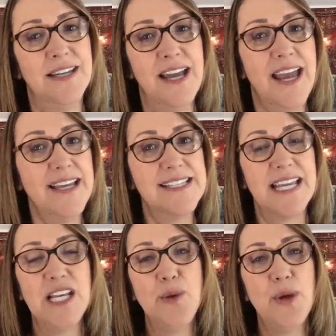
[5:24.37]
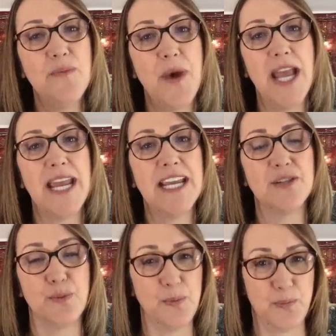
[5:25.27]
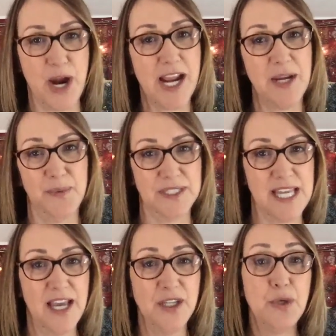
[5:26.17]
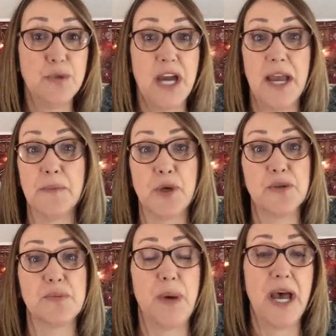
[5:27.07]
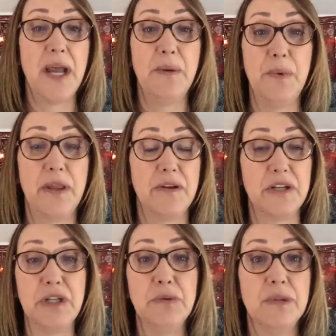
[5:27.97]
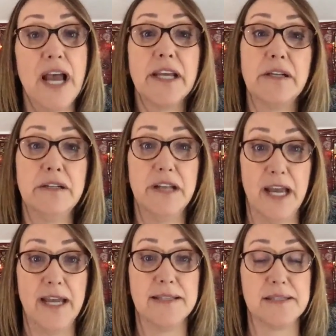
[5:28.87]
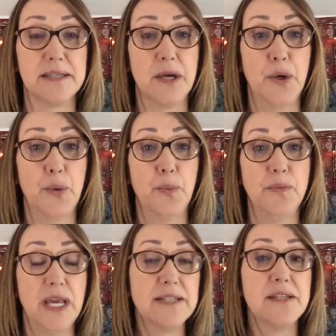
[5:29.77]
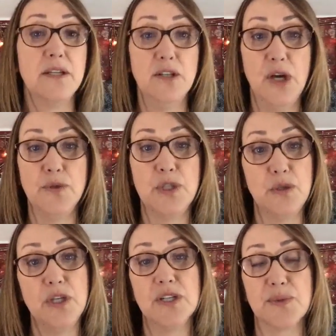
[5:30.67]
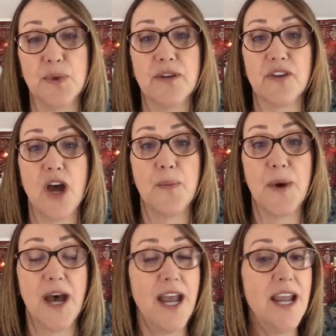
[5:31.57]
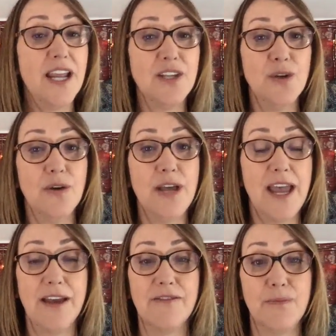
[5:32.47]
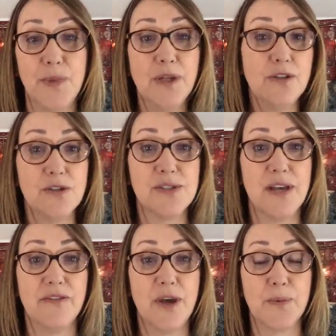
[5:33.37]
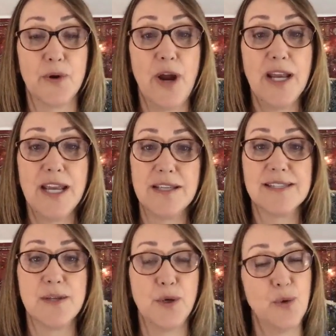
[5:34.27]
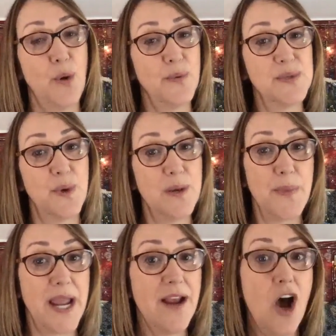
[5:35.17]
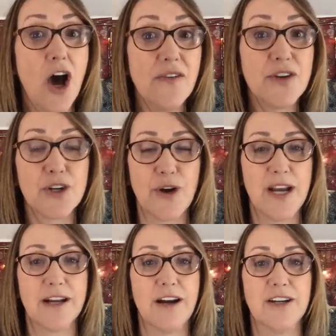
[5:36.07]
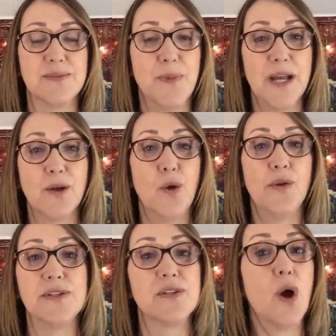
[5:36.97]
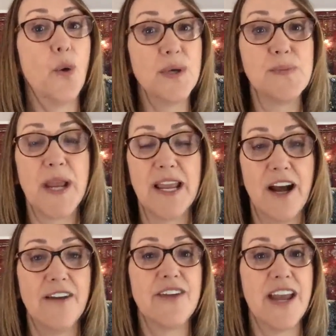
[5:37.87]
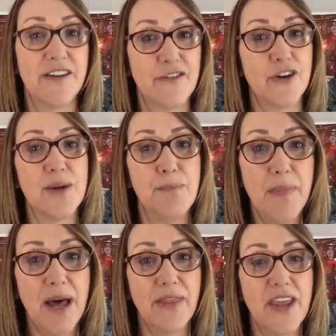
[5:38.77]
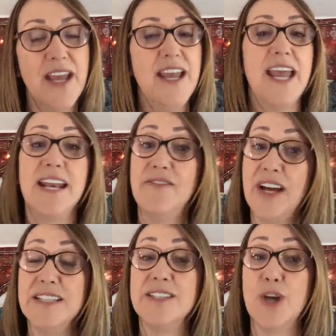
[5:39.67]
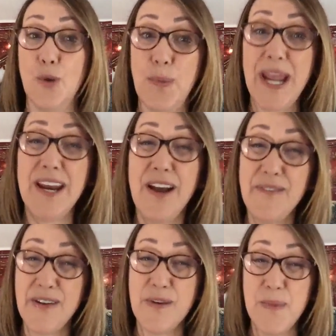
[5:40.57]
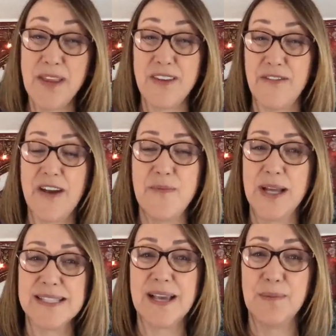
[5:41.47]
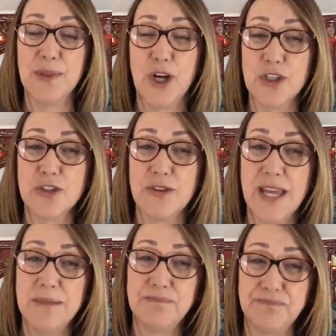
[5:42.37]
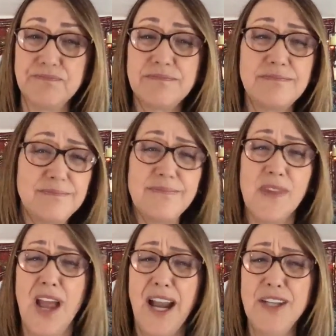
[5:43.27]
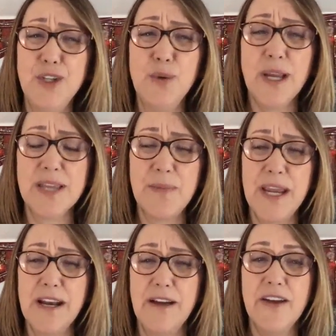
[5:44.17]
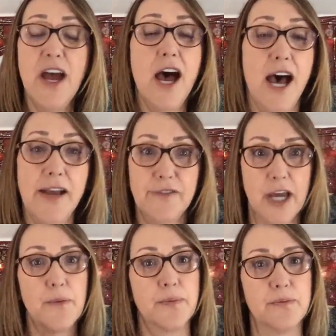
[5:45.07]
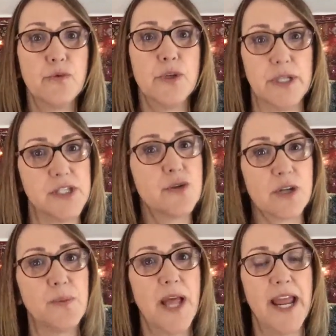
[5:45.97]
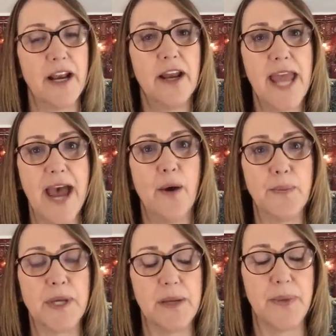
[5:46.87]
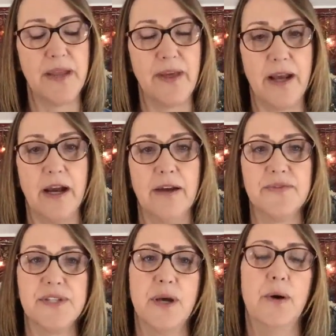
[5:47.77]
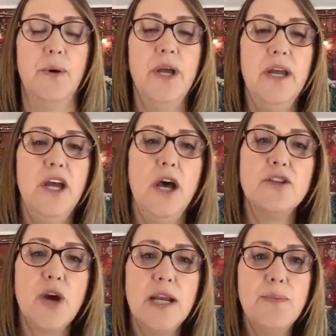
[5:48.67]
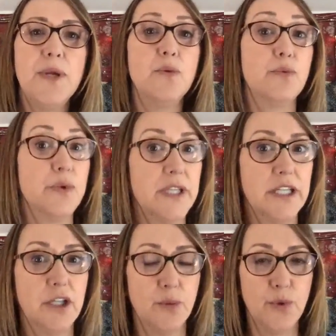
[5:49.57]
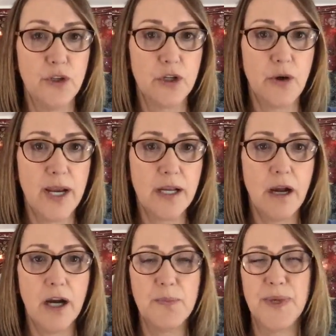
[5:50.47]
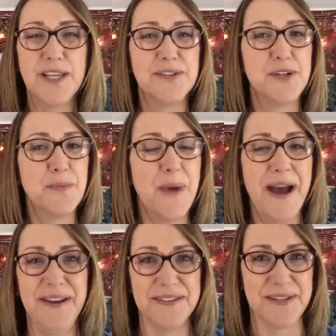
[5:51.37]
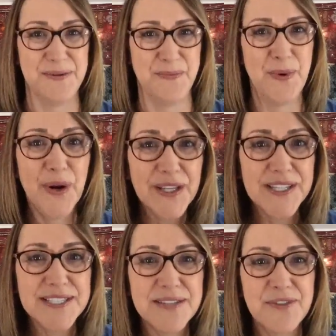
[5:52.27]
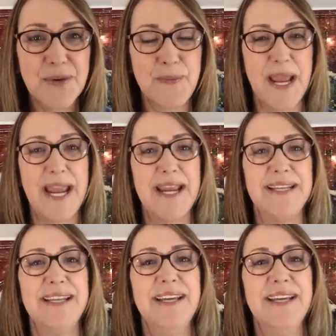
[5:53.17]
as anyone in my age bracket will tell you, time goes by whether you like it or not. So next thing you know, 2 years will have gone by and you'll have built yourself up credit. So you always want to pay off your credit cards. My goal is to always pay it off every month. And if I don't pay it off every month, if I bought something larger than I knew I could pay it off, I've got a really strict plan on how I'm going to pay that off. So try to be really good with your credit card, because your miles are pointless if you're paying